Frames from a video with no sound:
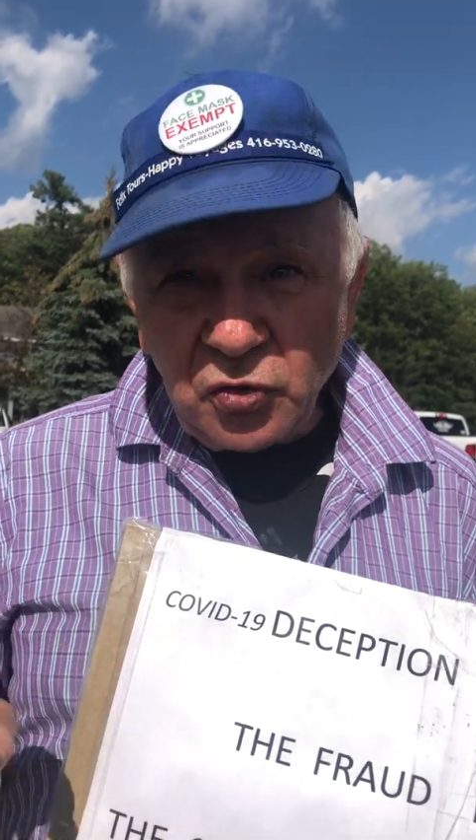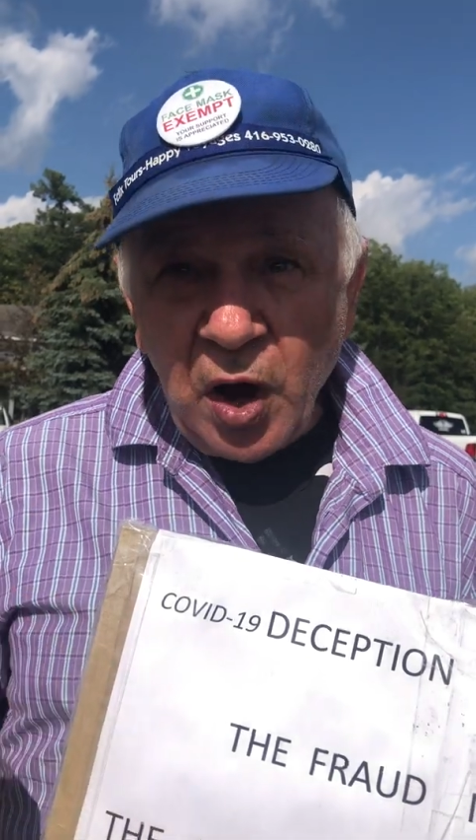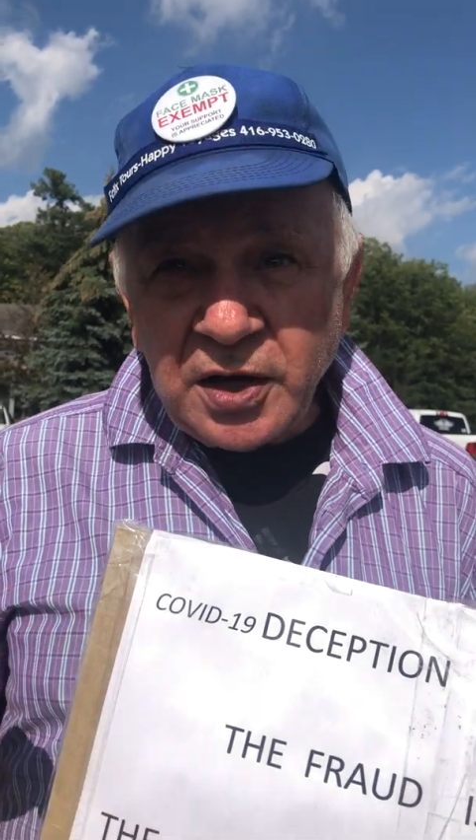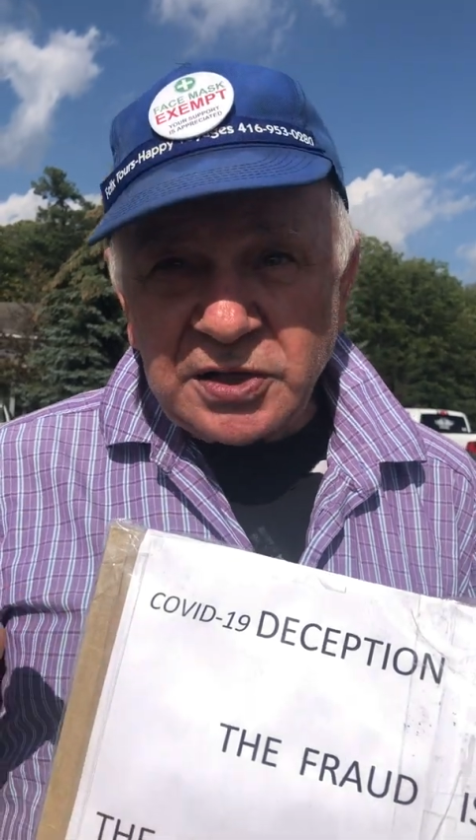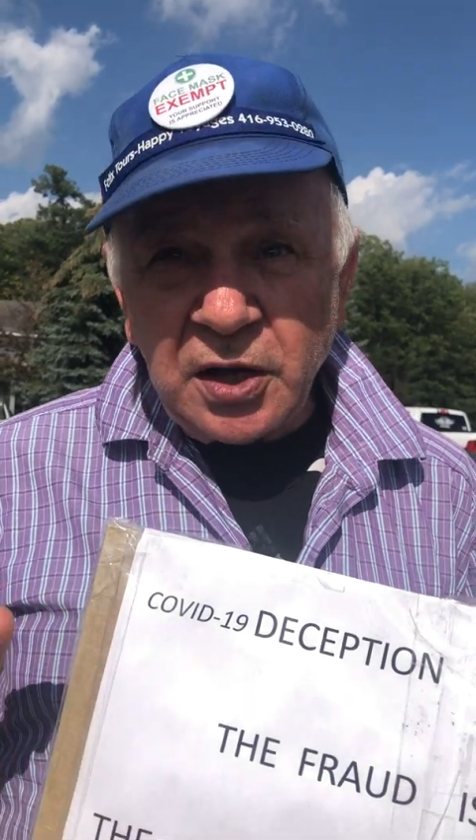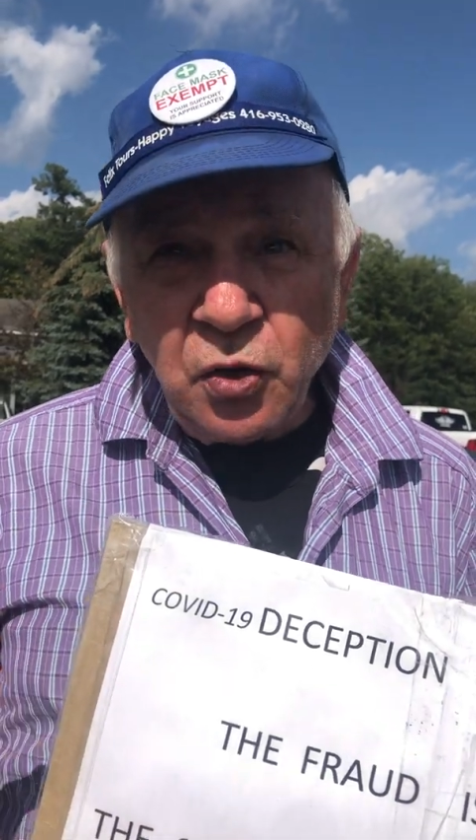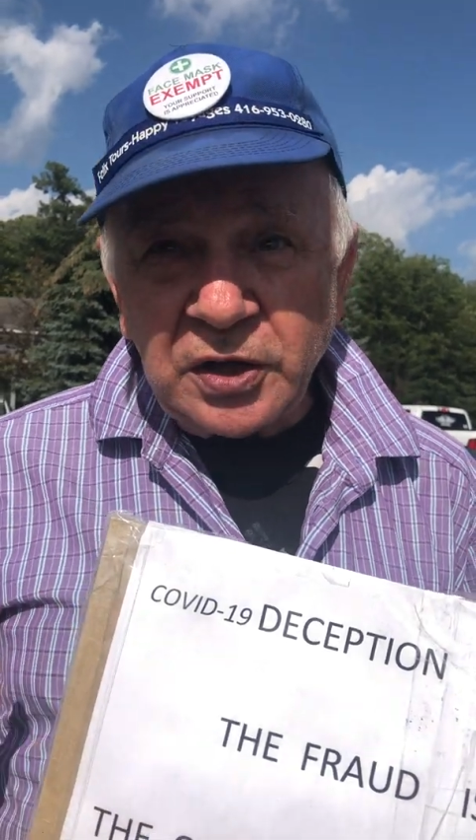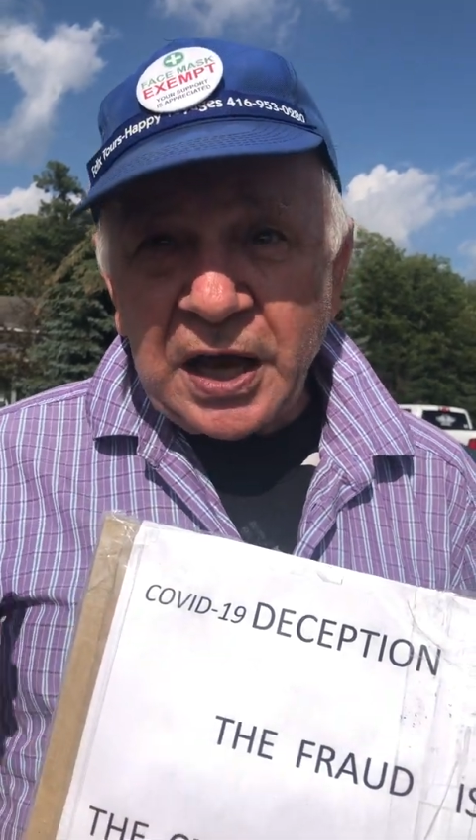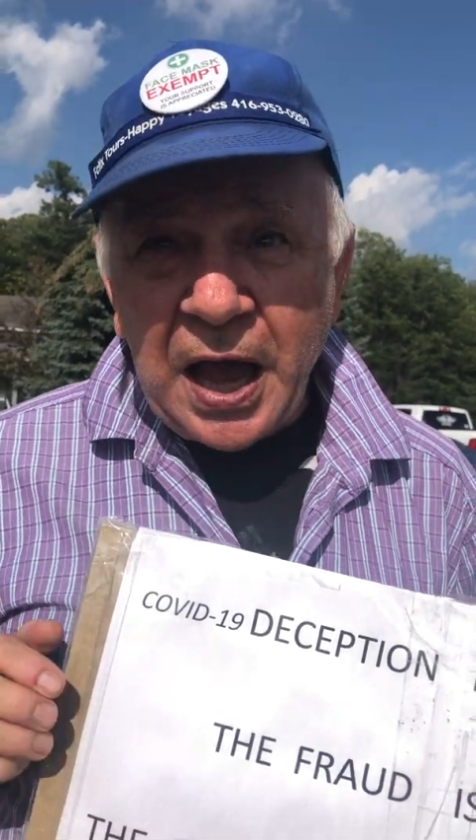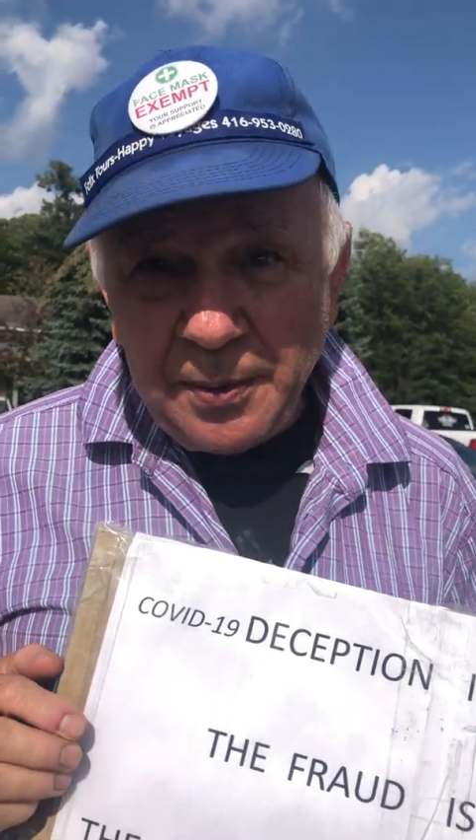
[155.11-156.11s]
trucks are
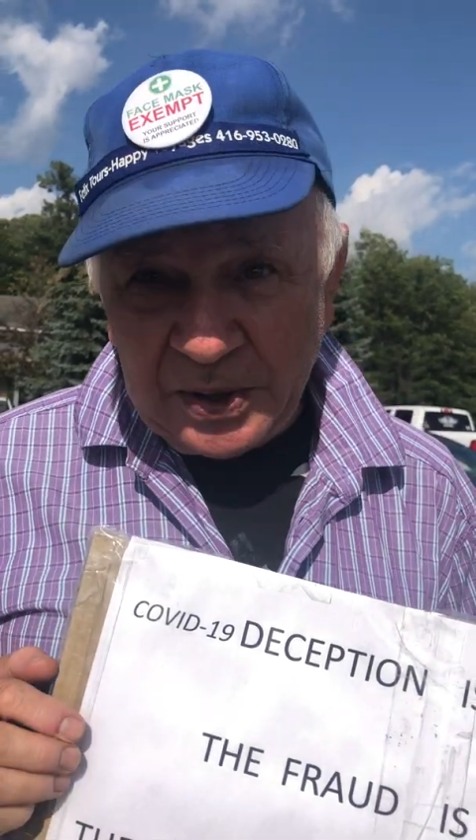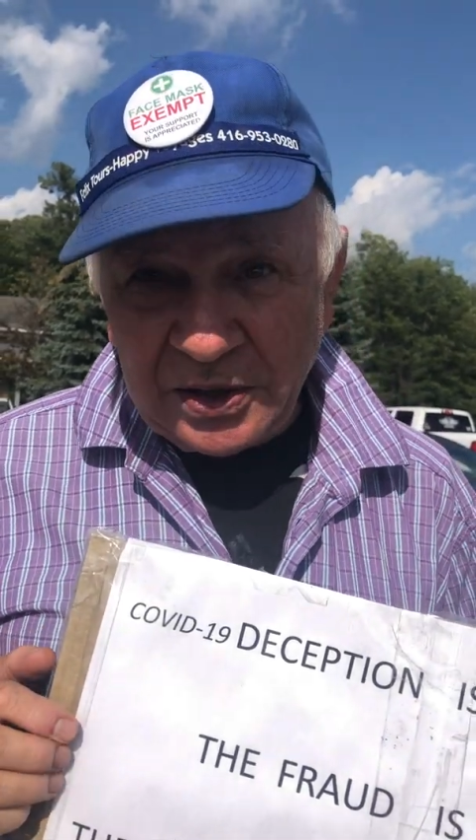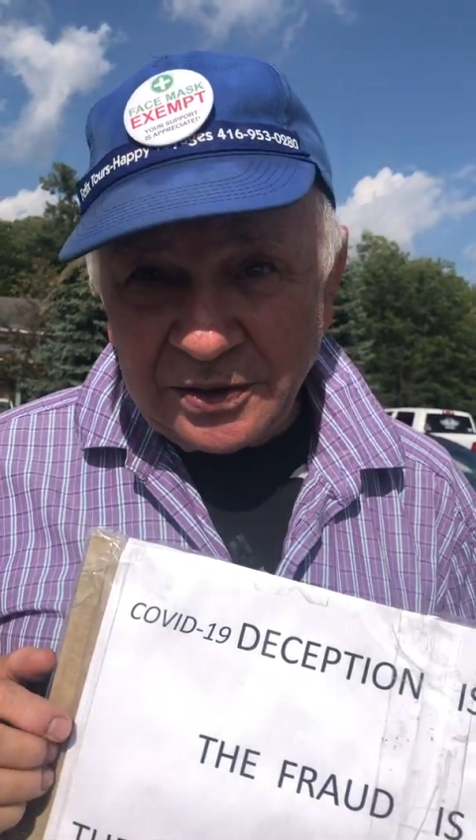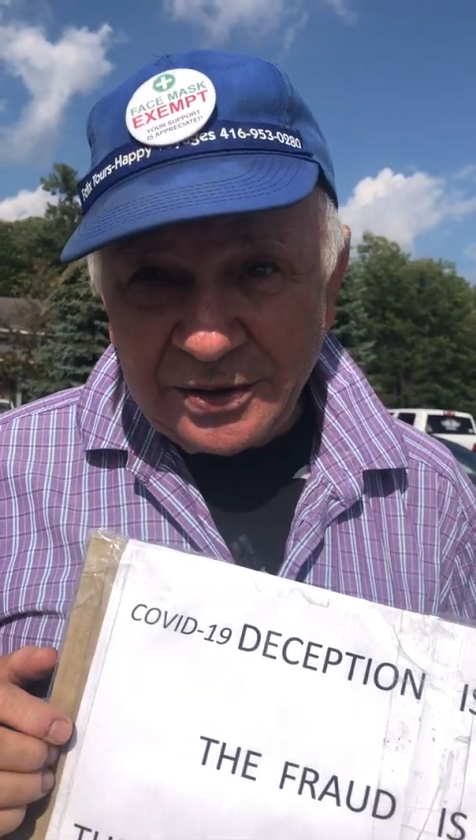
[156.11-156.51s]
not coming.